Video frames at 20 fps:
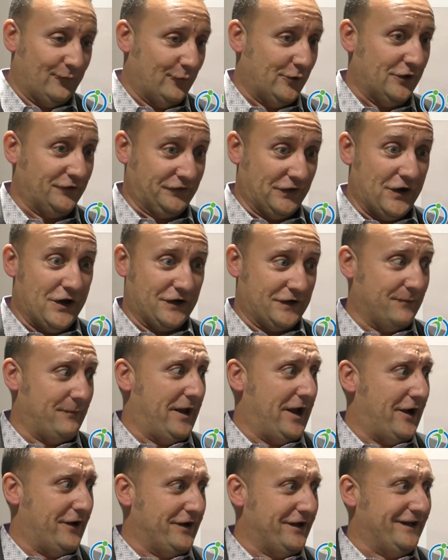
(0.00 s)
We'll talk
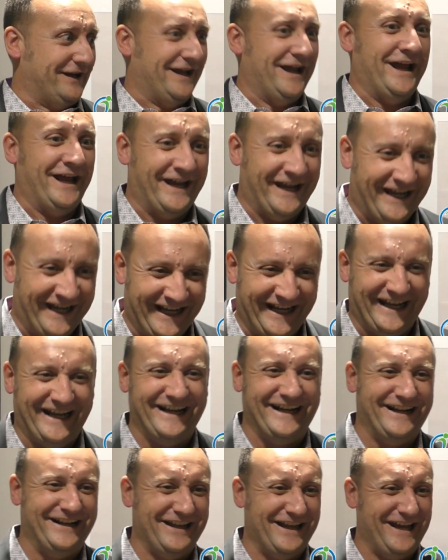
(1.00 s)
about
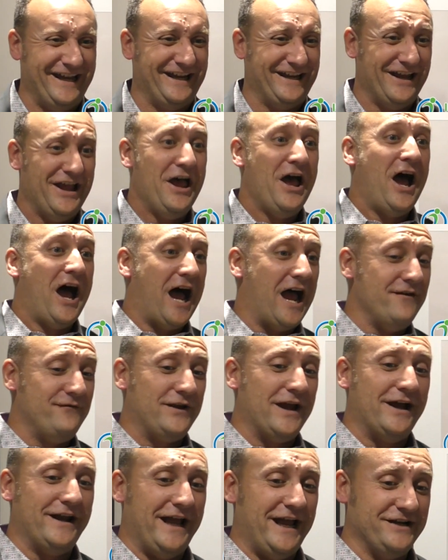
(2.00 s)
it. Like, I've
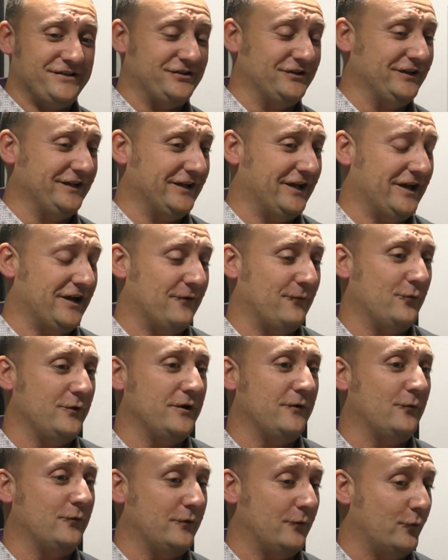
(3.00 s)
got actually,
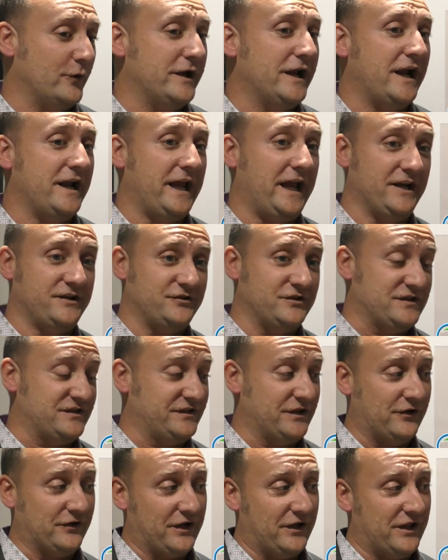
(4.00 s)
we're not actually
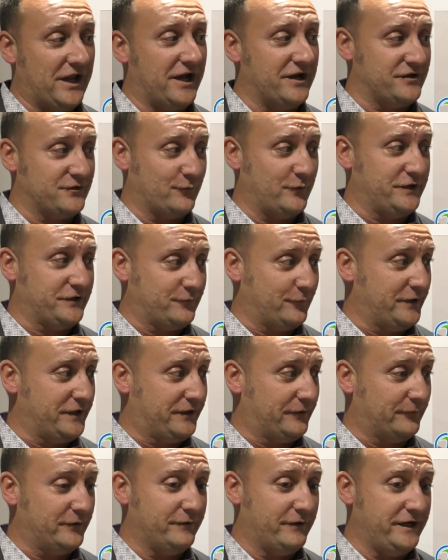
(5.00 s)
selling a lot of
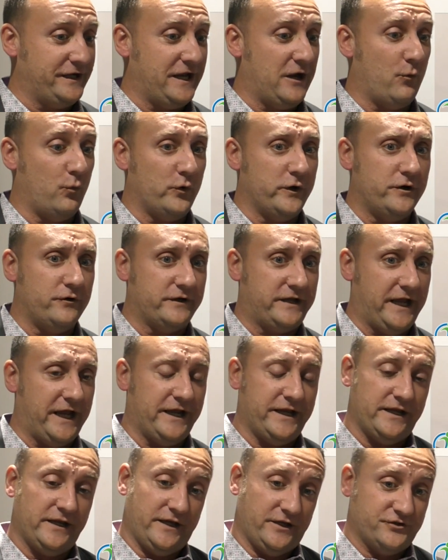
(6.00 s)
2023 right now. We're
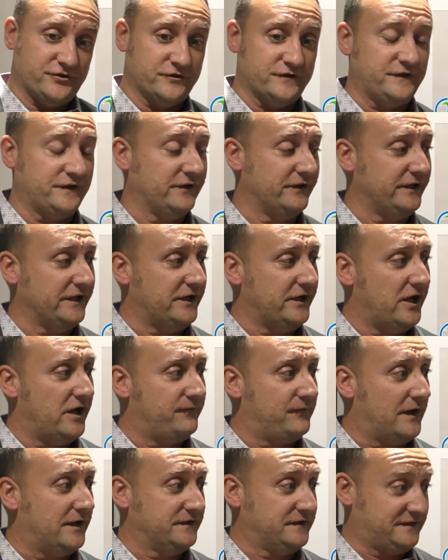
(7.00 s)
getting, interestingly
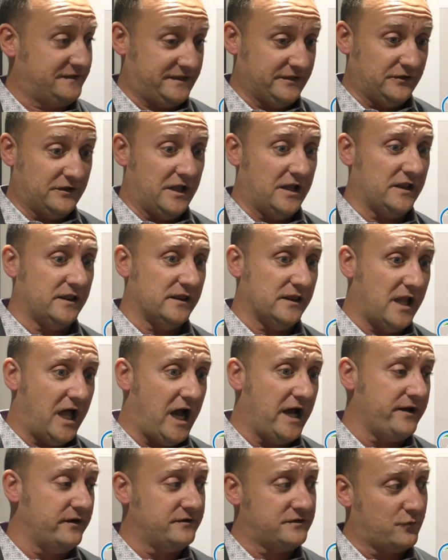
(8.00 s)
enough, still a lot of